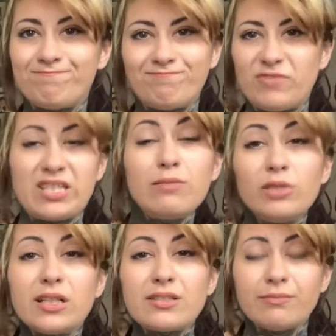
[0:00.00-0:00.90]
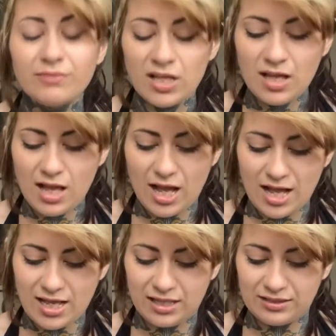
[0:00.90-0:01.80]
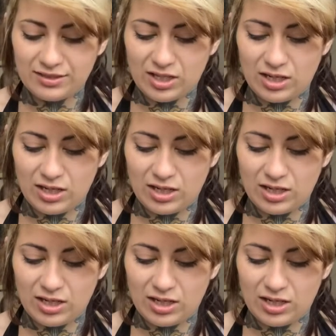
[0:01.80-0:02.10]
symbolism, and